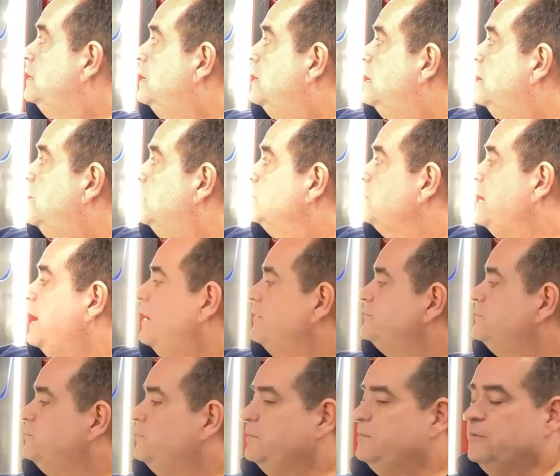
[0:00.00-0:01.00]

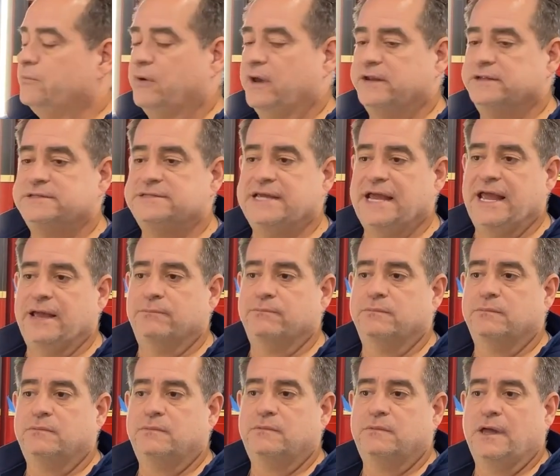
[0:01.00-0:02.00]
CAFs, we've been running
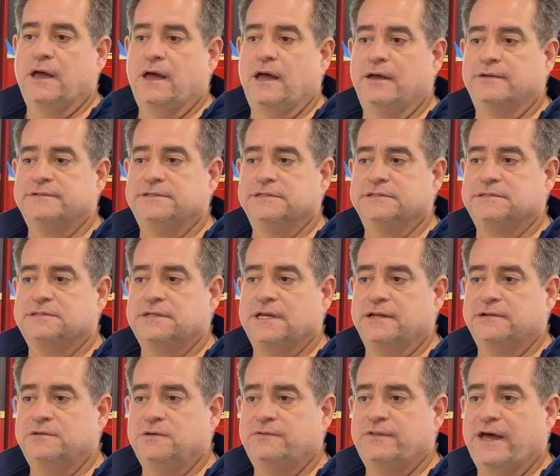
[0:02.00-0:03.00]
SAM since
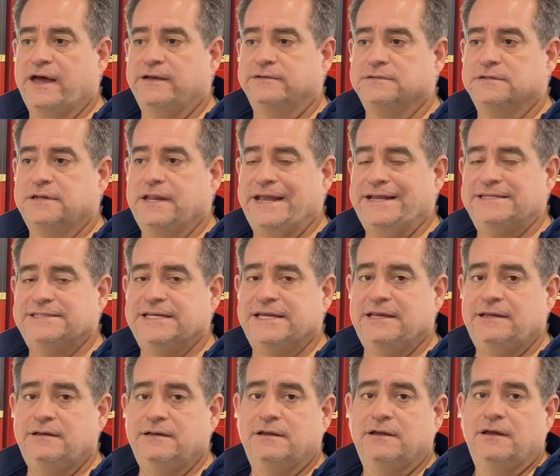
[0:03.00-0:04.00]

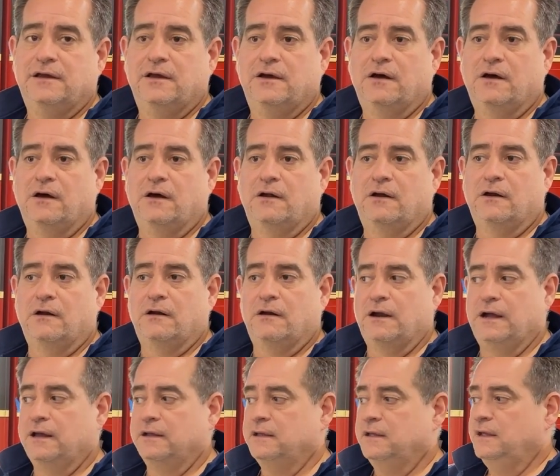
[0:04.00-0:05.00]
2018 on
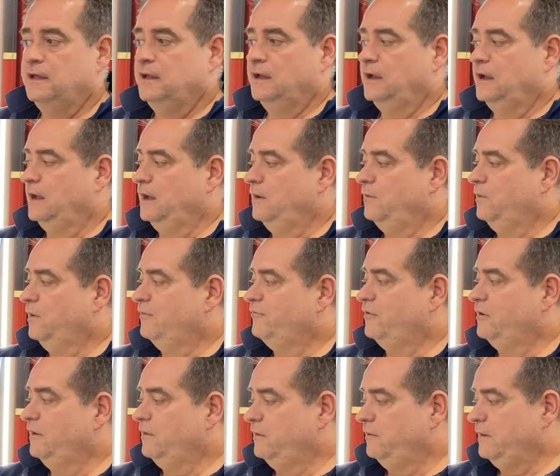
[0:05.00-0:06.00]
our one of
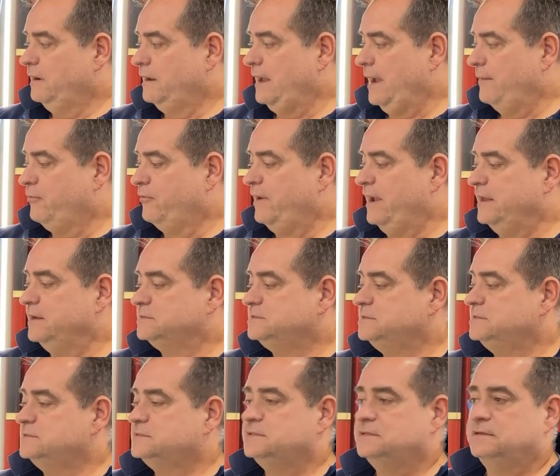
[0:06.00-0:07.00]
our other
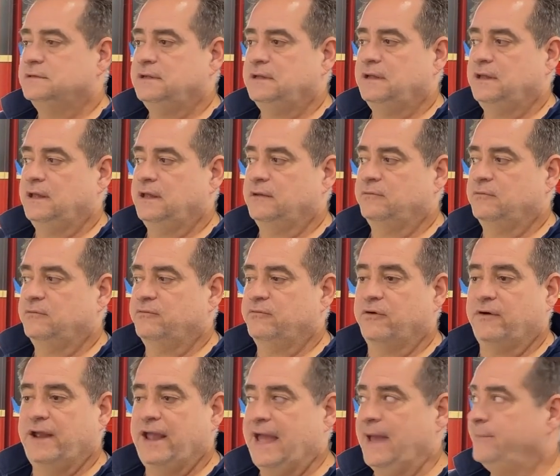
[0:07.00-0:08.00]
apparatuses, and been
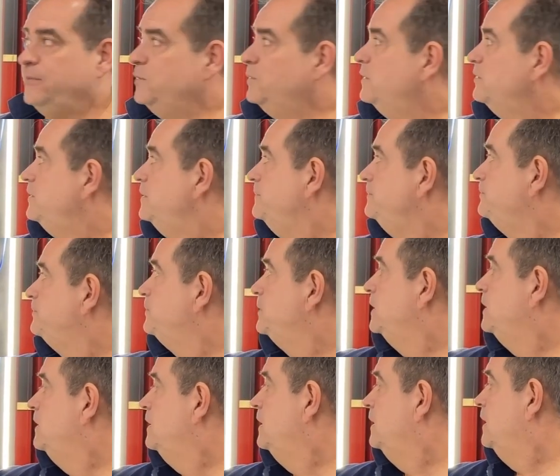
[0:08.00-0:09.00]
very happy with it.
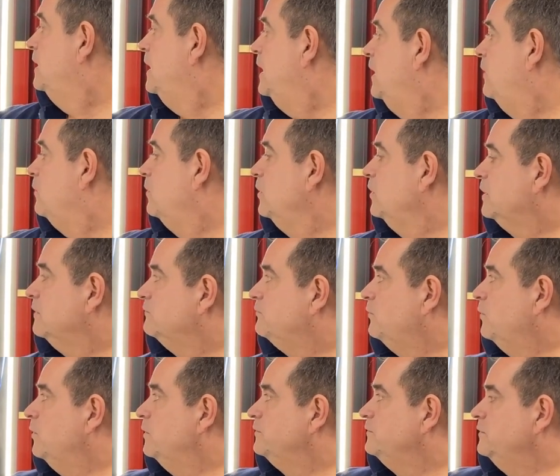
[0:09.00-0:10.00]
We're looking
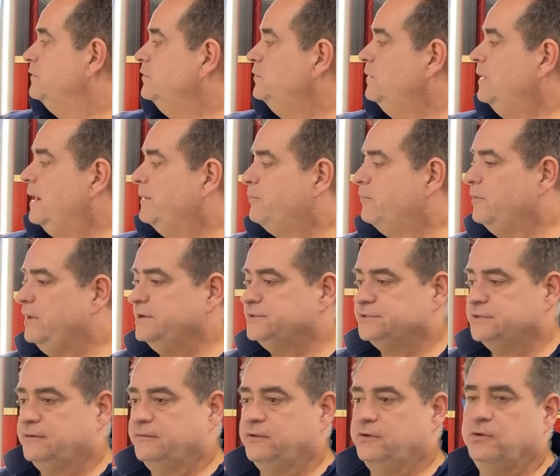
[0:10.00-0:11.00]
forward to the new
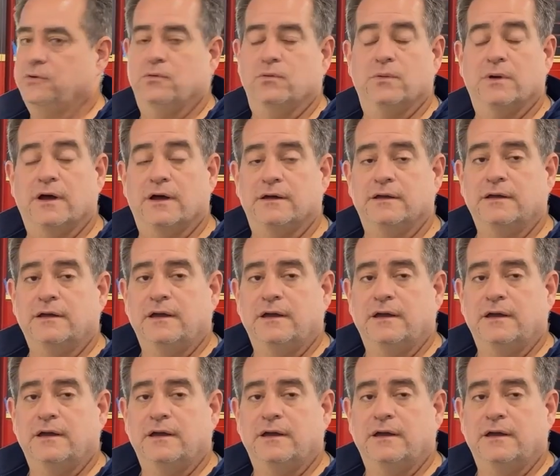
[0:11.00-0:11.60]
operation of the new